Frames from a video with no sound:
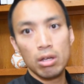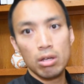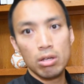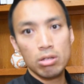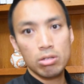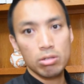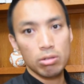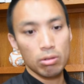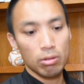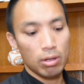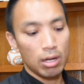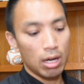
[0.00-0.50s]

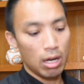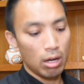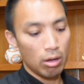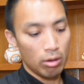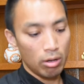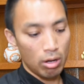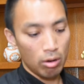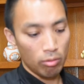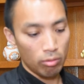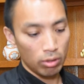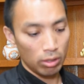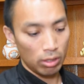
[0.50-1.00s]
So
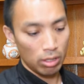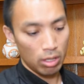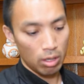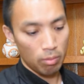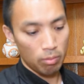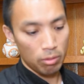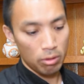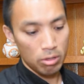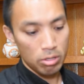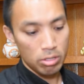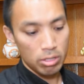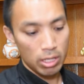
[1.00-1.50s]
I really
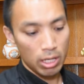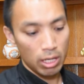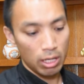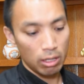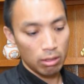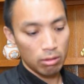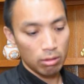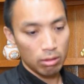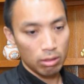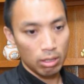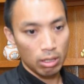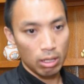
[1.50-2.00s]

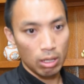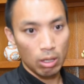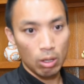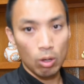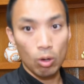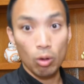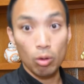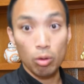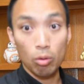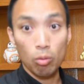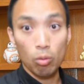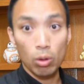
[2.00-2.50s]
appreciate
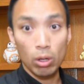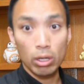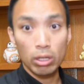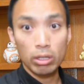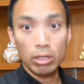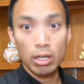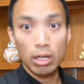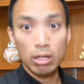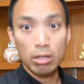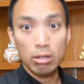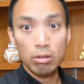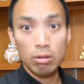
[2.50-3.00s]
all the work
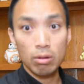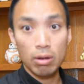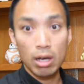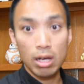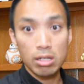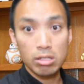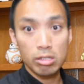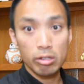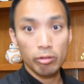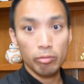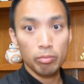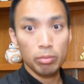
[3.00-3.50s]
that you
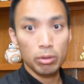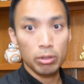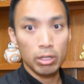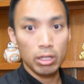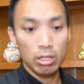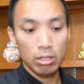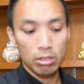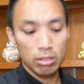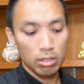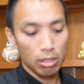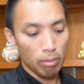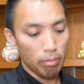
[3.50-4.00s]
guys have put
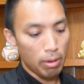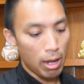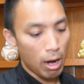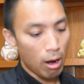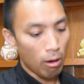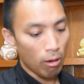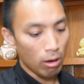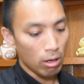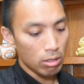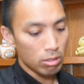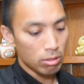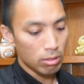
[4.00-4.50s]
into the
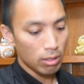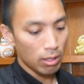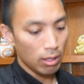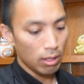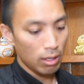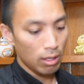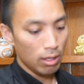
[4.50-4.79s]
parish.